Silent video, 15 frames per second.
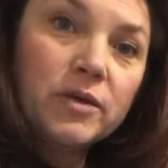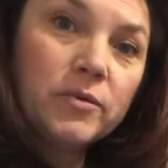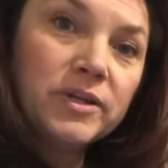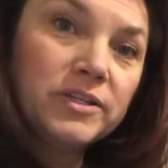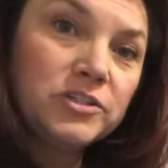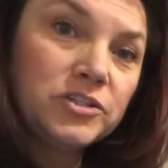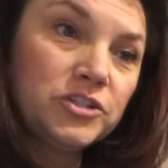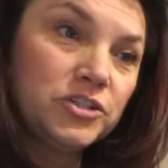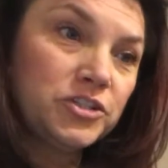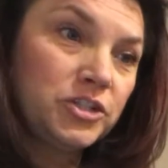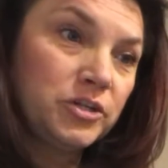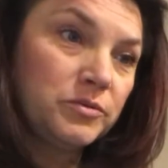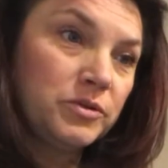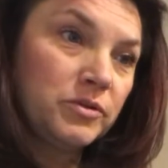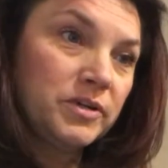I wanted to just
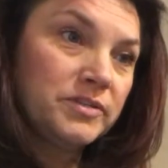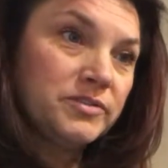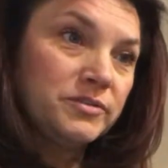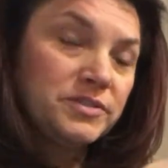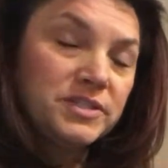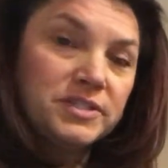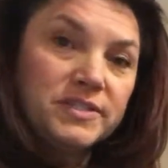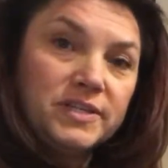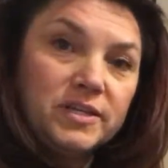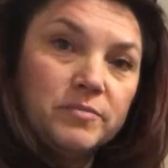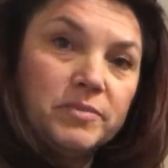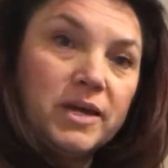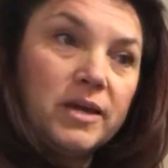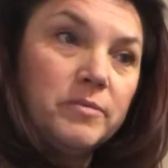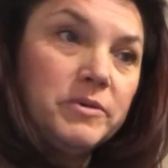share with you also as a
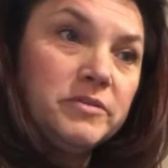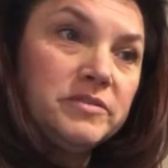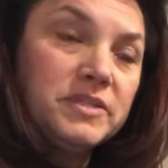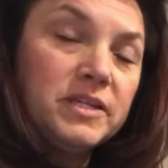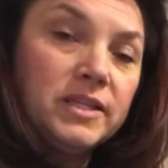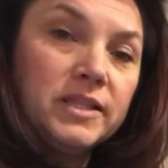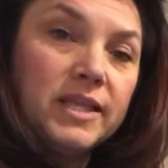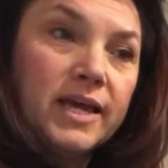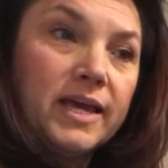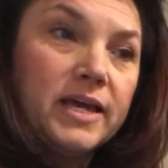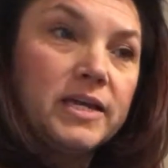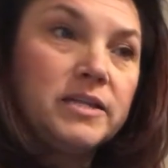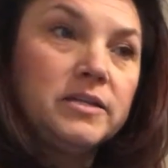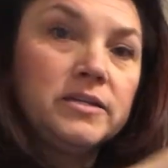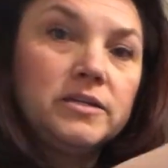tip, I'm using
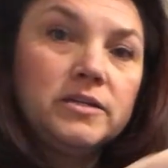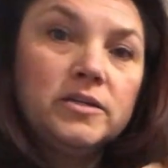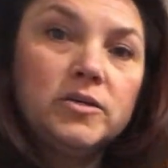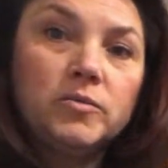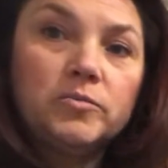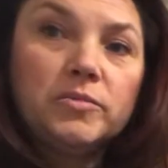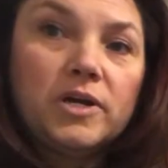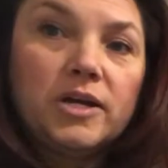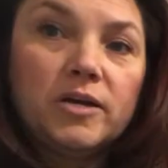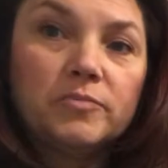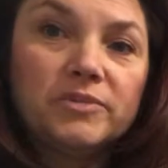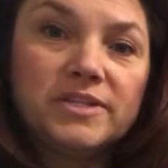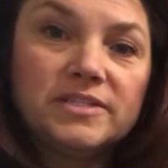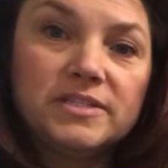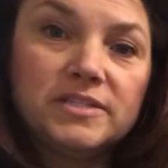Glad
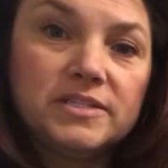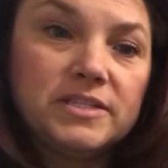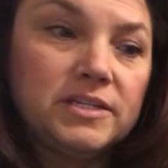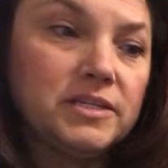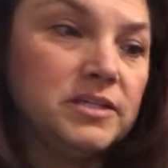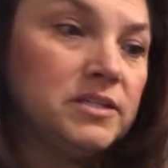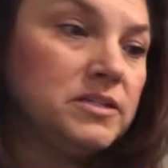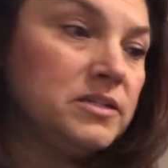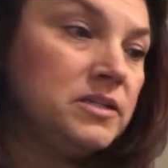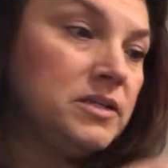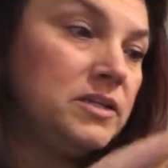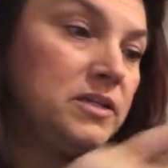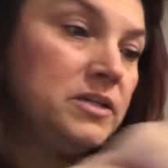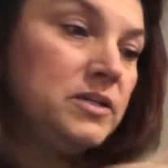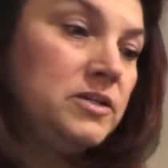Press and Seal
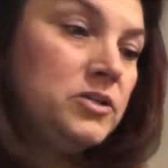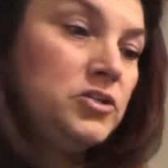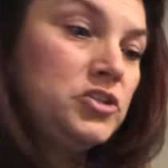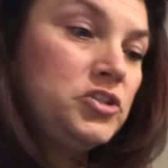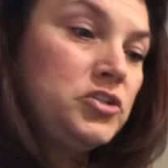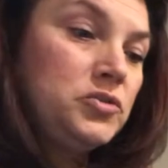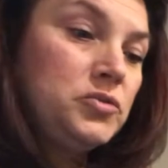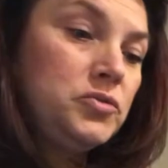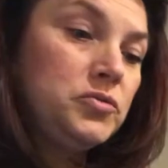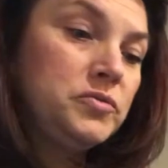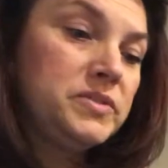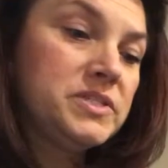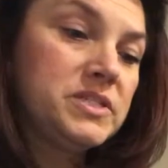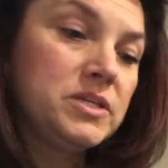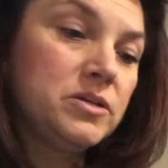to
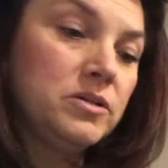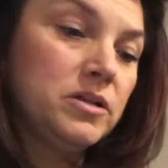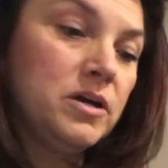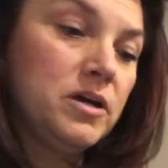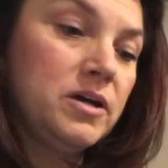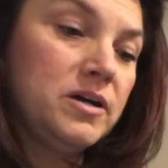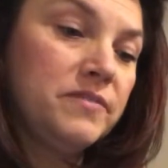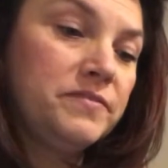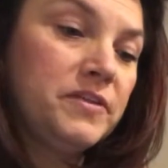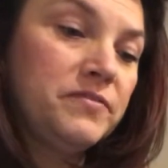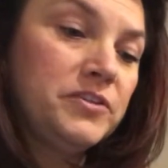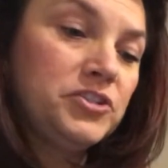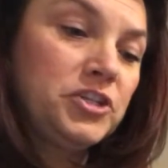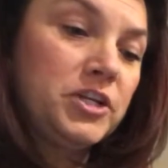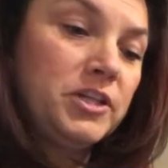seal off the
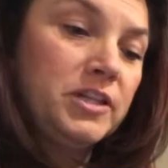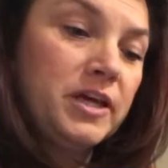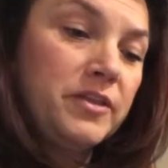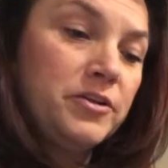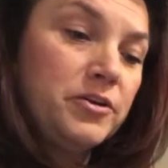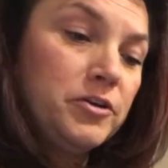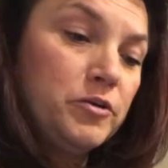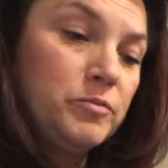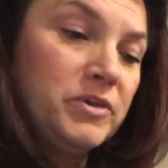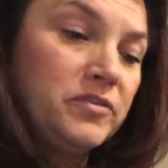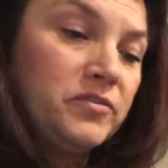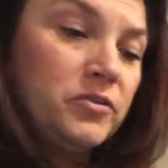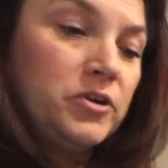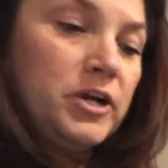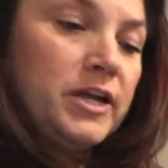Fichetta leather
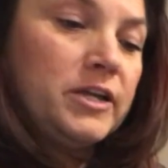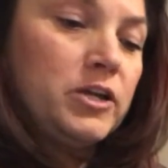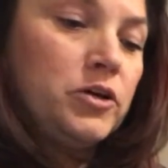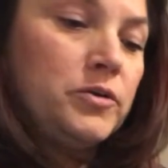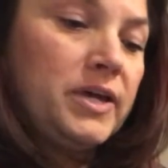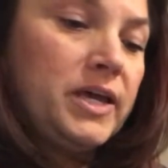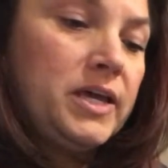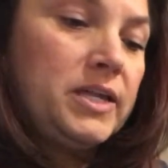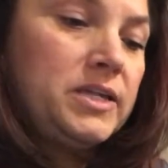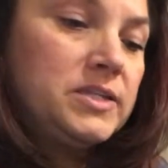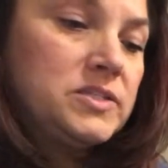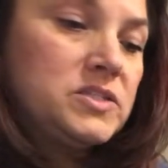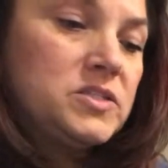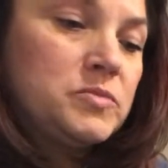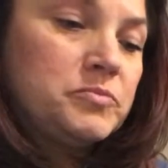before I go ahead
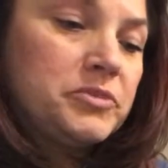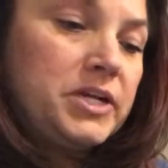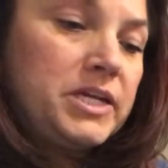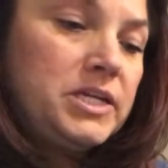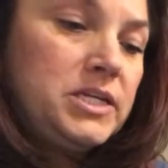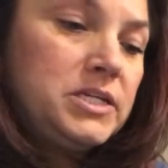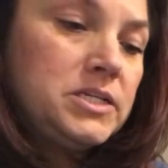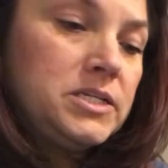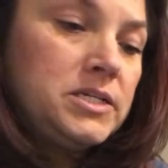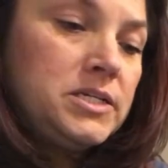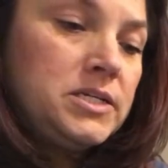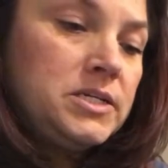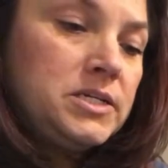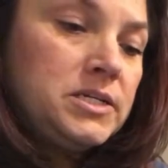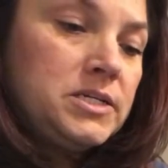and spray it.
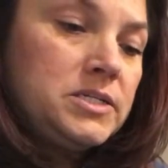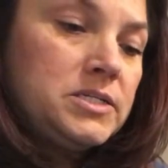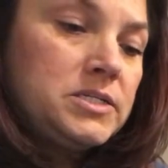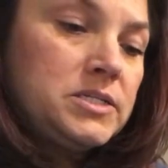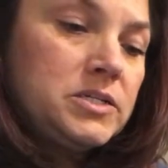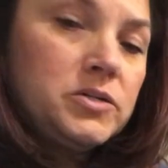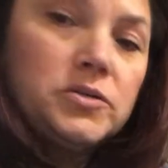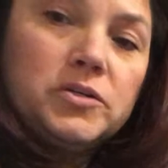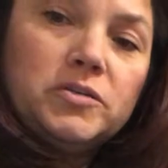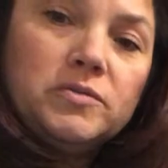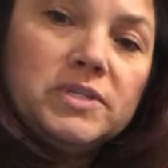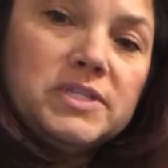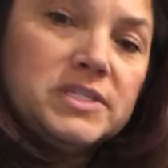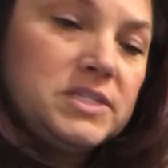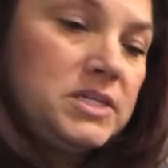So you
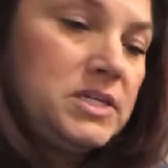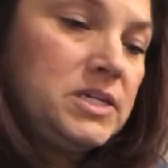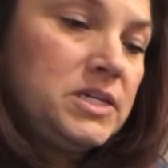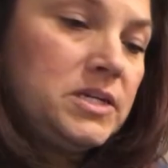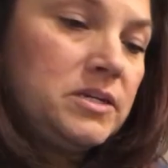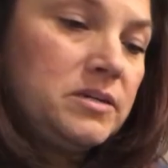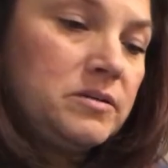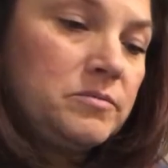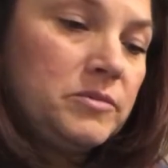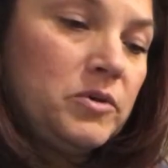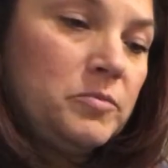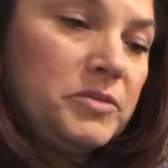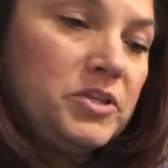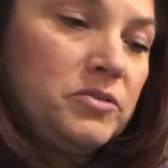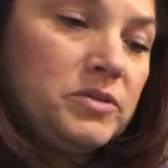can see, I'm
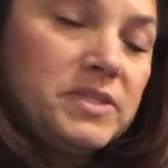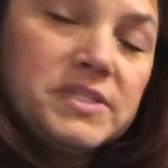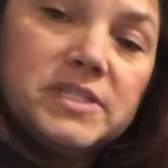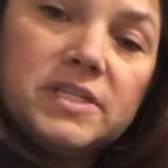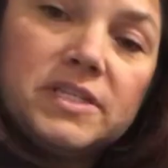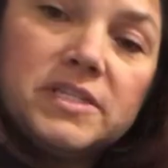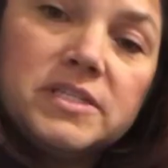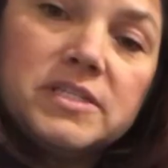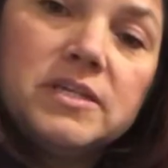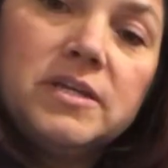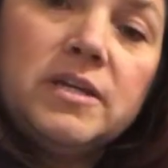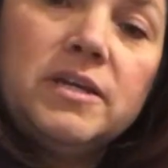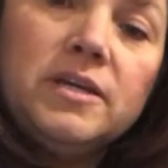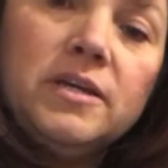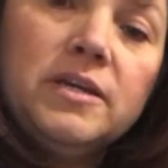hoping you can see this,
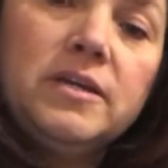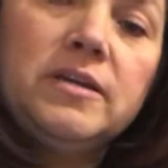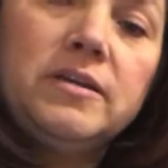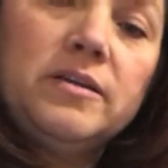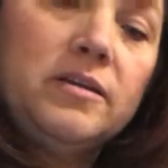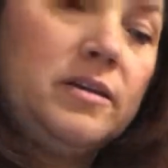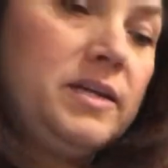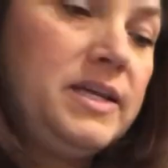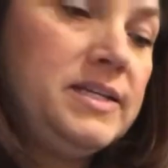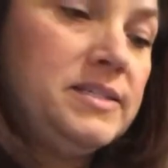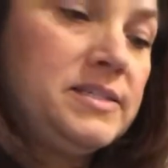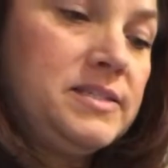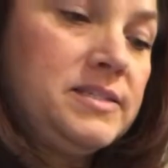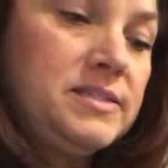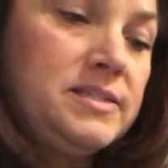it
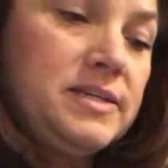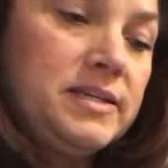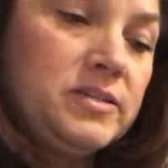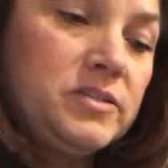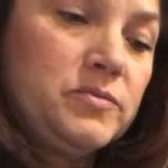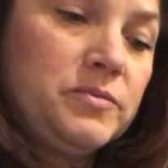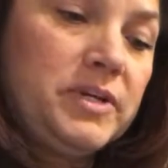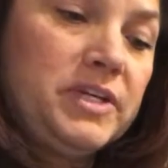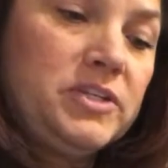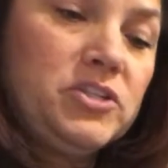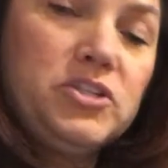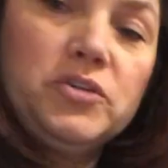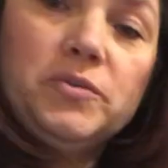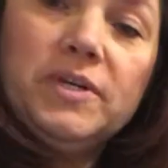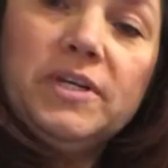sticks right
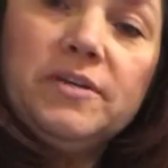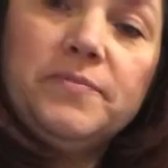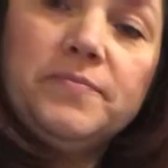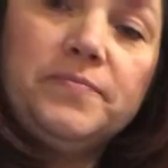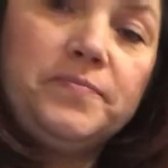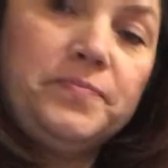to it.